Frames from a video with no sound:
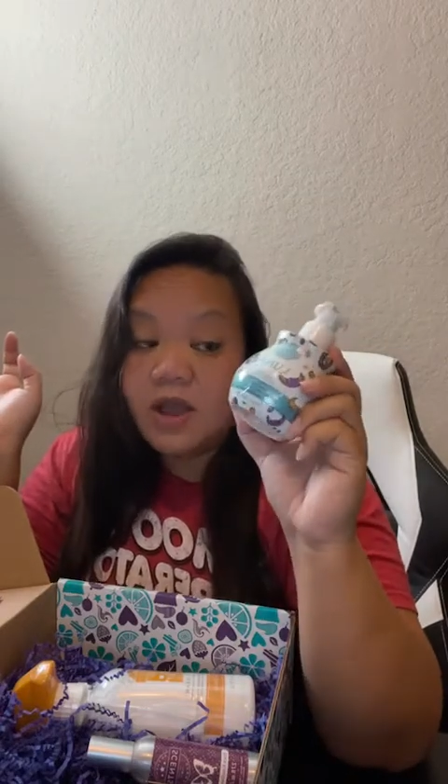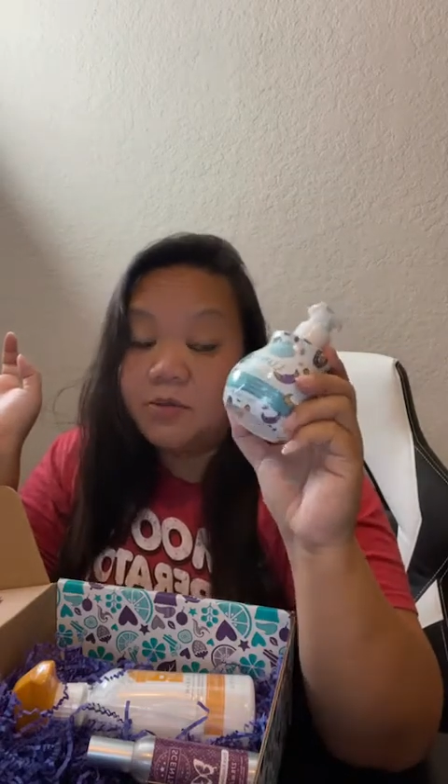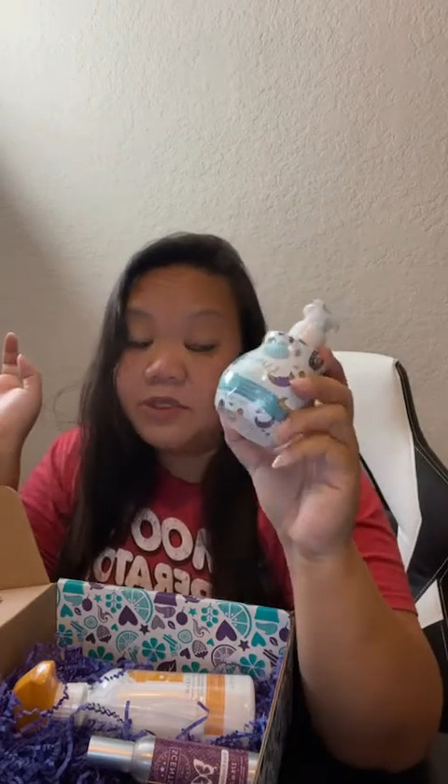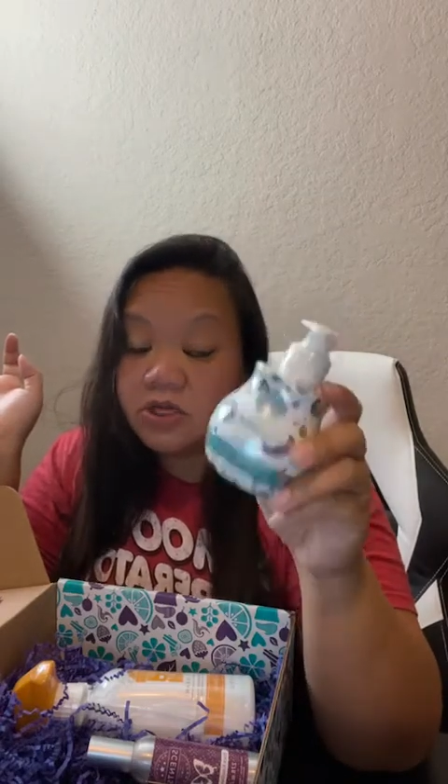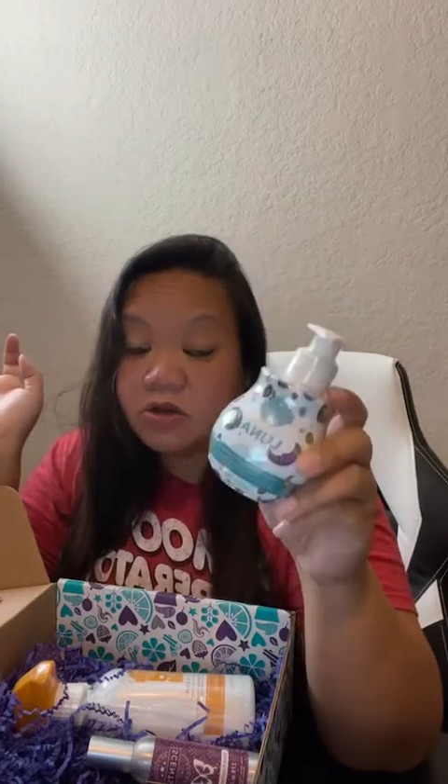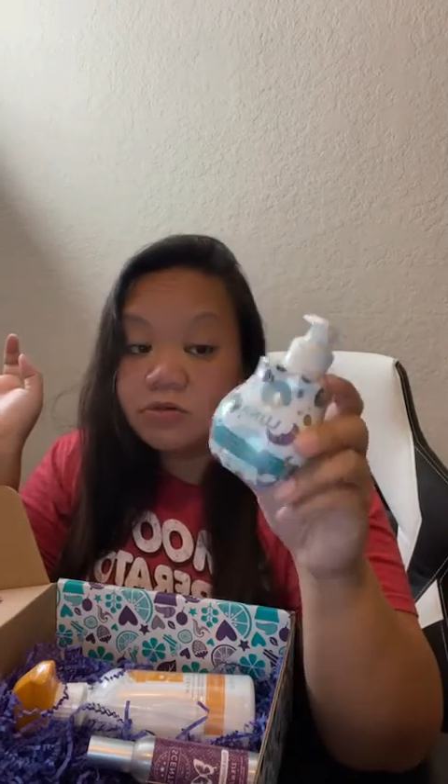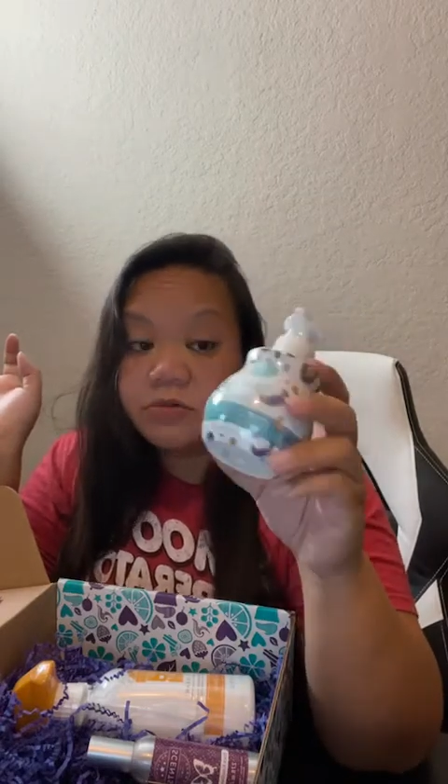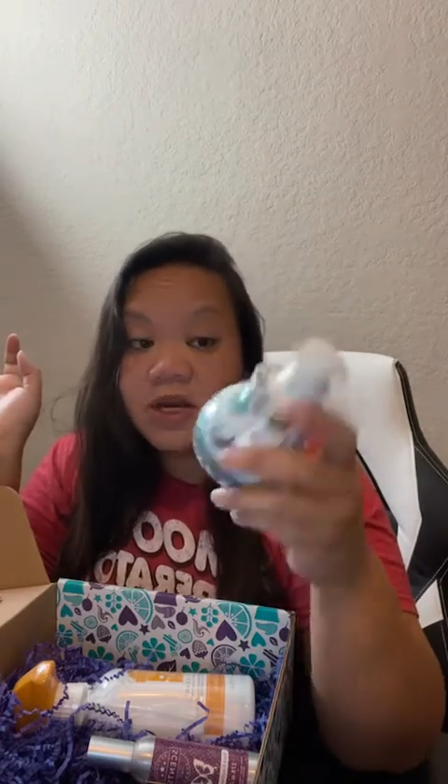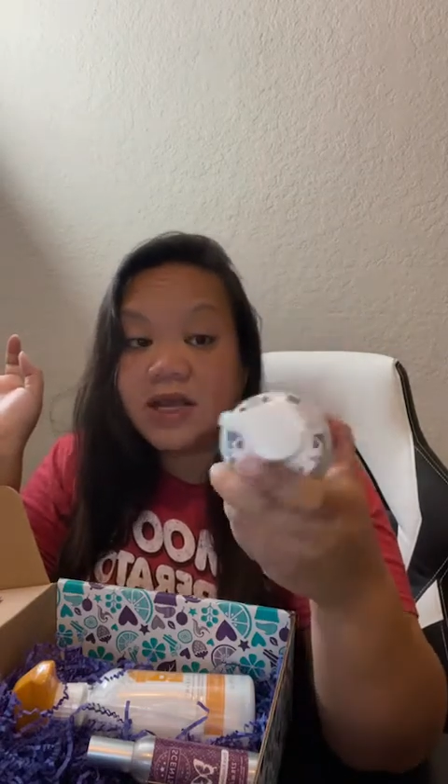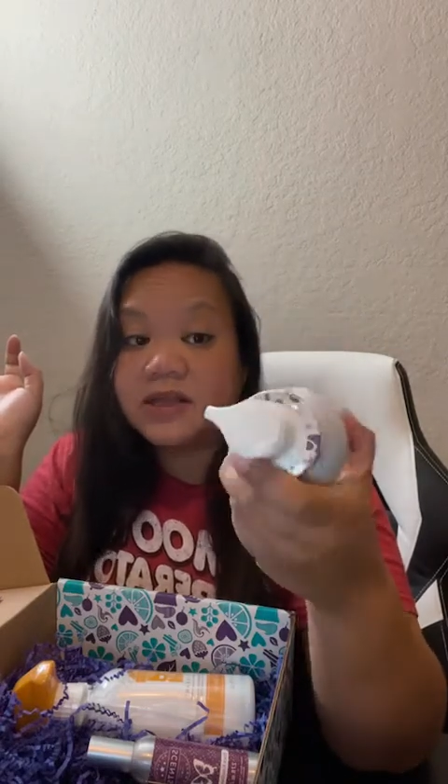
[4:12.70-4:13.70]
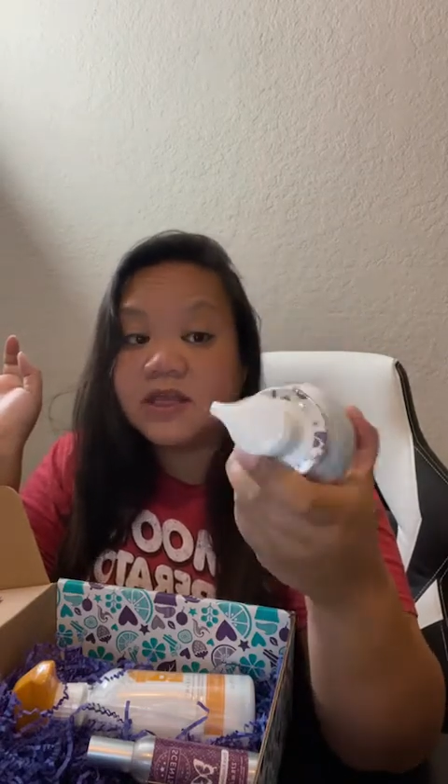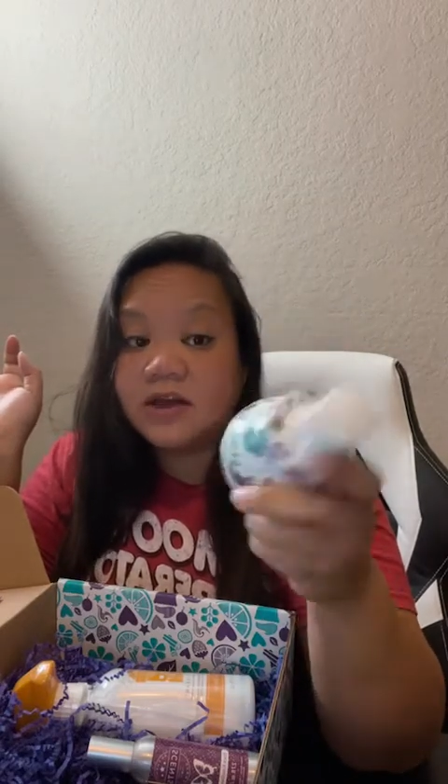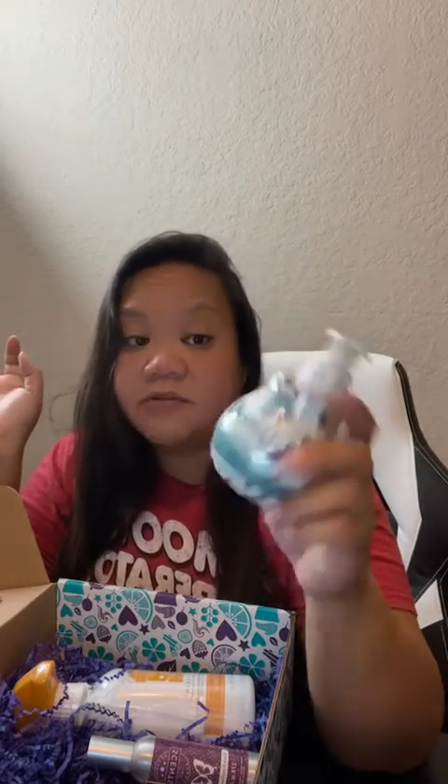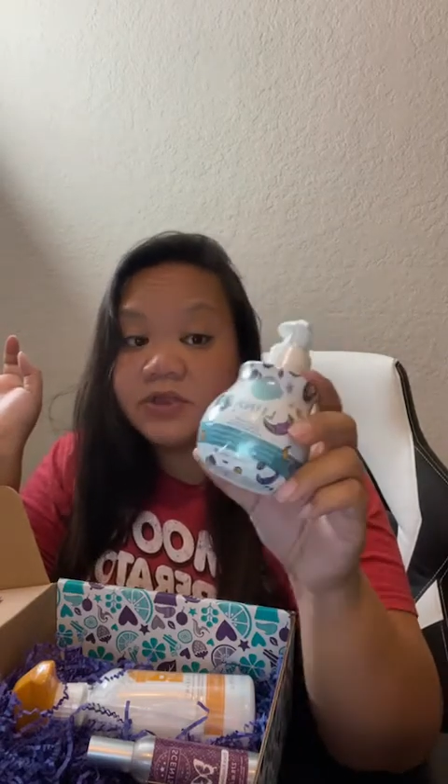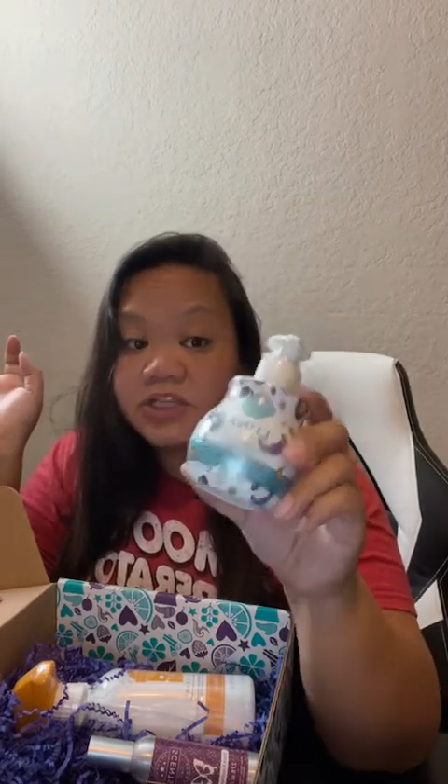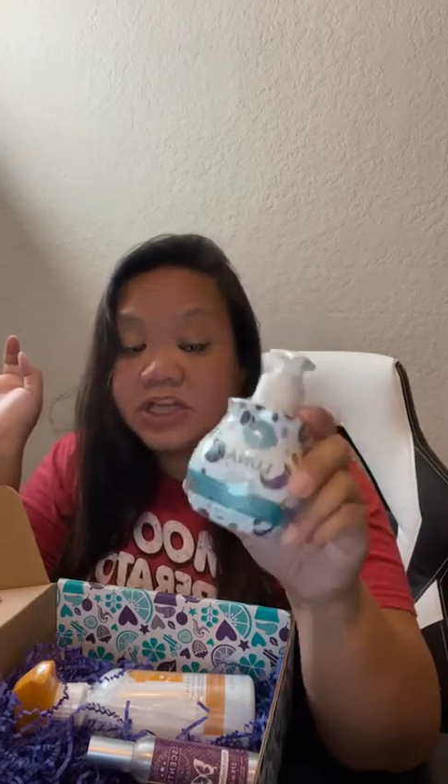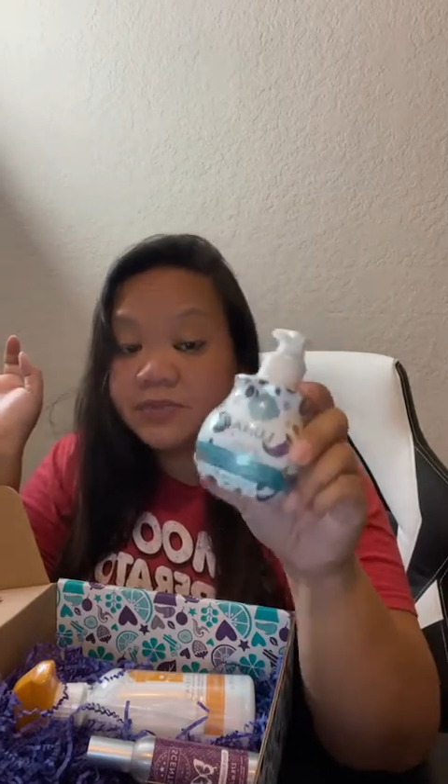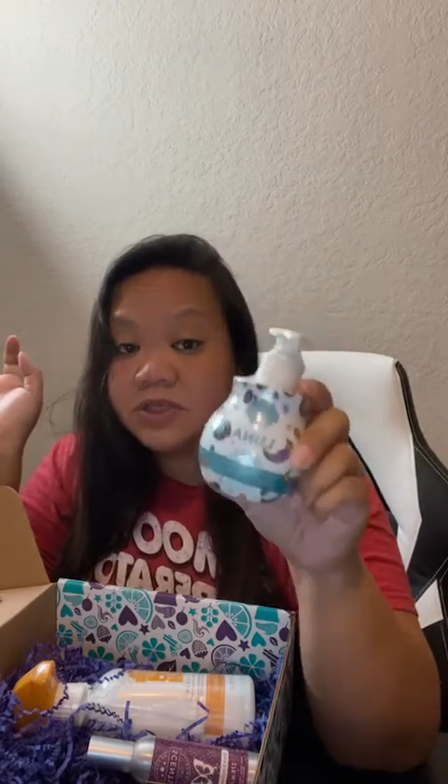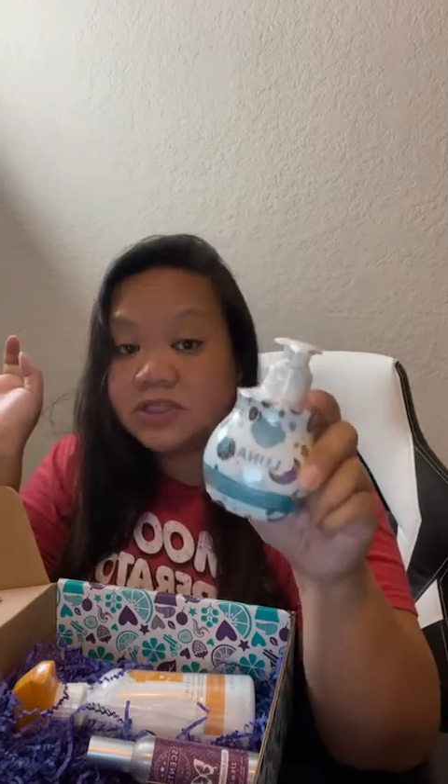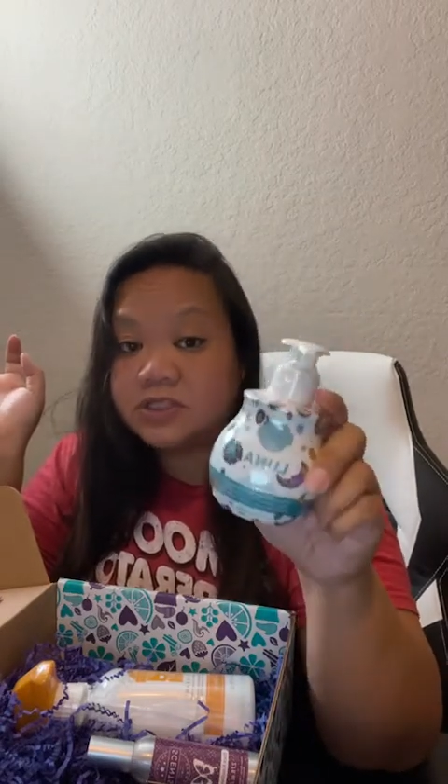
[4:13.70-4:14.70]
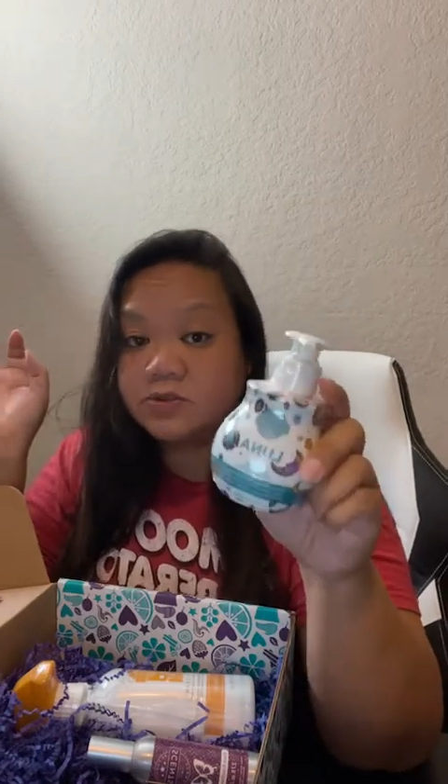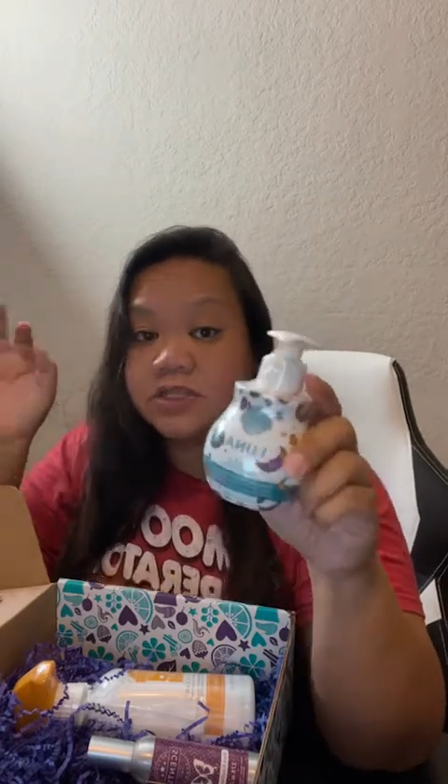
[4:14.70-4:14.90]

we're not in love with the shape of the soap